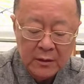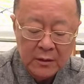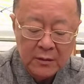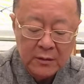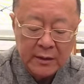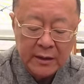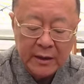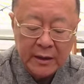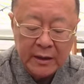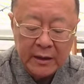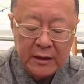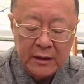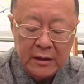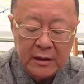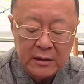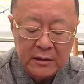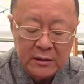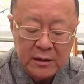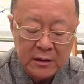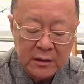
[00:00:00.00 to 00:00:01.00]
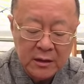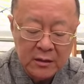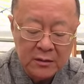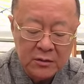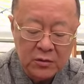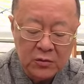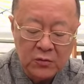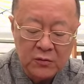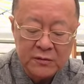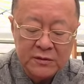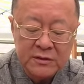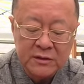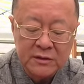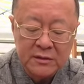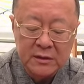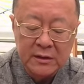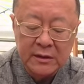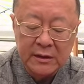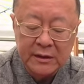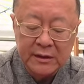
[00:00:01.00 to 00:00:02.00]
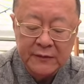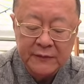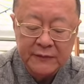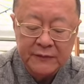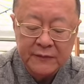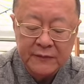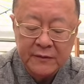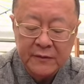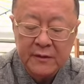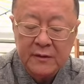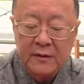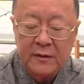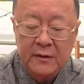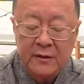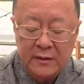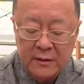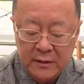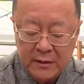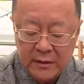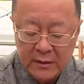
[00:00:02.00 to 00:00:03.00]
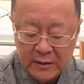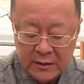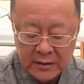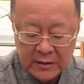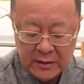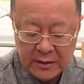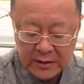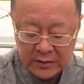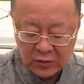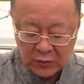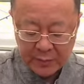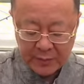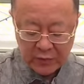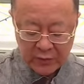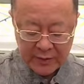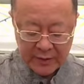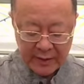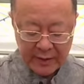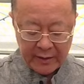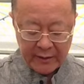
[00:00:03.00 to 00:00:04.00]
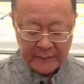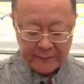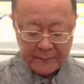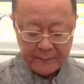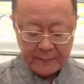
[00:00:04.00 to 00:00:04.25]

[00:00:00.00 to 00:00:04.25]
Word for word: Okay, take out the old leaf, and it'll be okay.